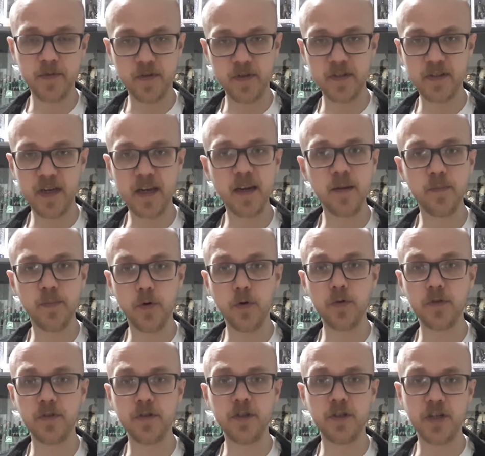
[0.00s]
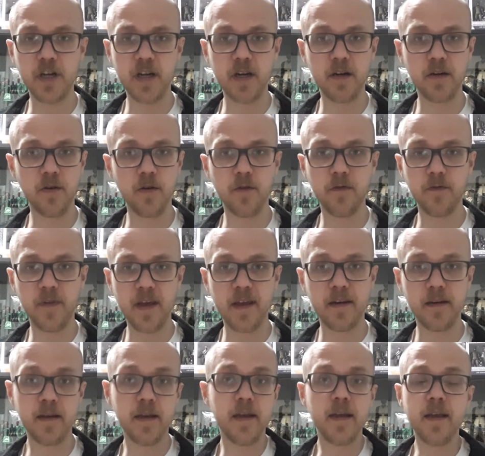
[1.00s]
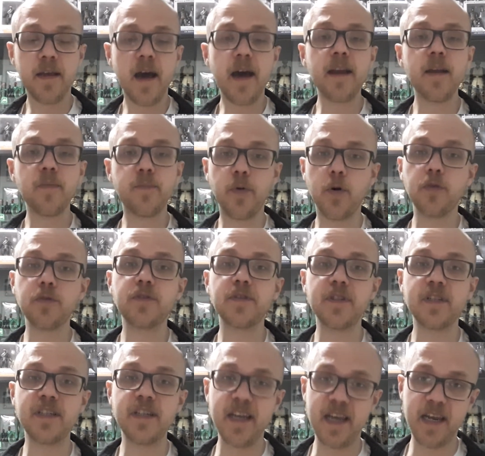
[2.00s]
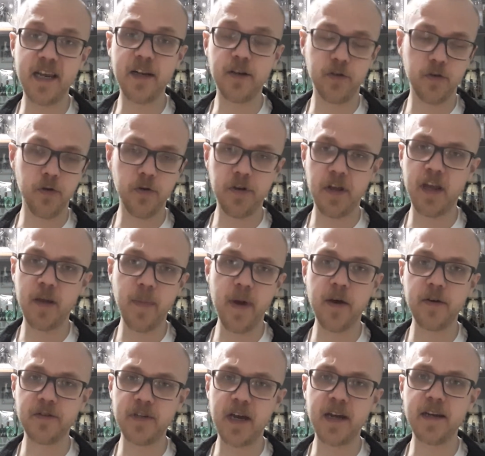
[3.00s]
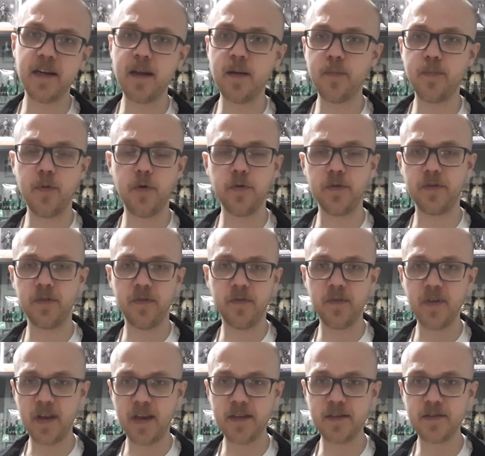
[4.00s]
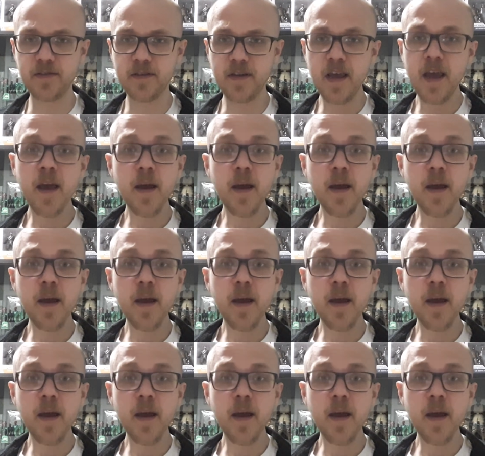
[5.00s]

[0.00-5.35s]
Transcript: to this unimportant channel of an unimportant geek talking about unimportant things.